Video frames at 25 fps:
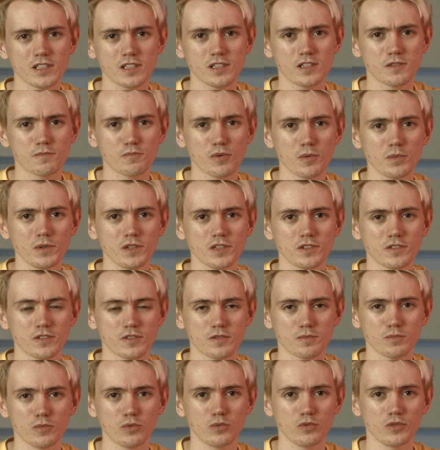It's probably as
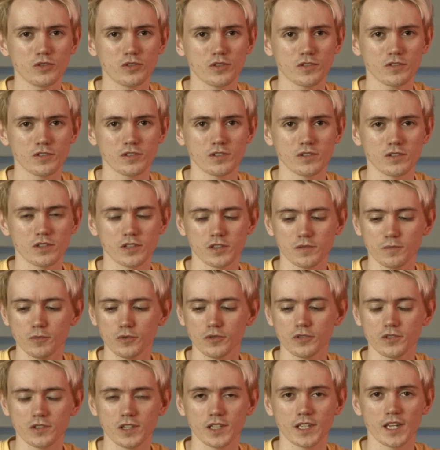small
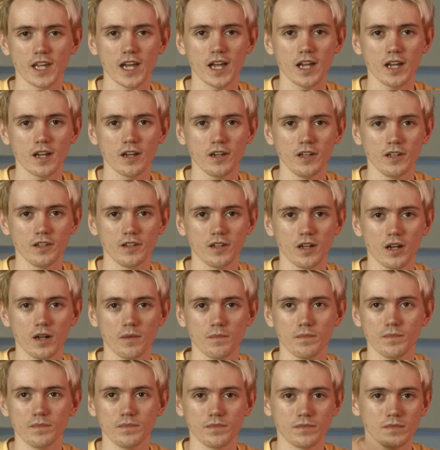as they get if you
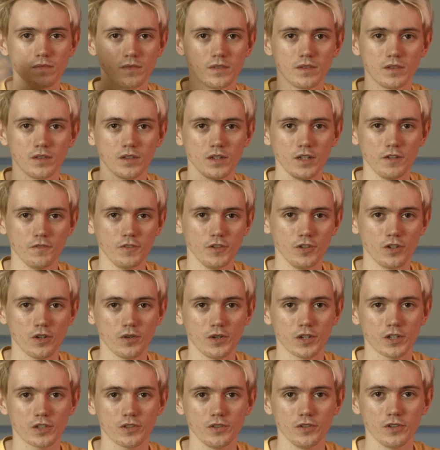don't
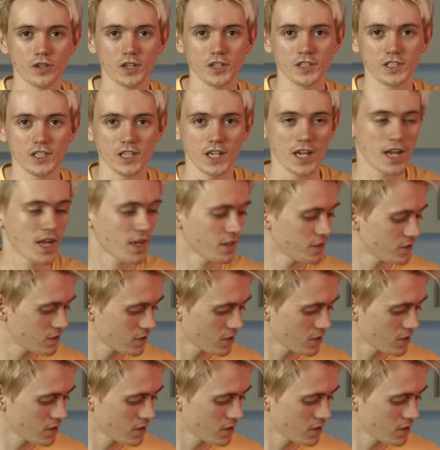include RTX.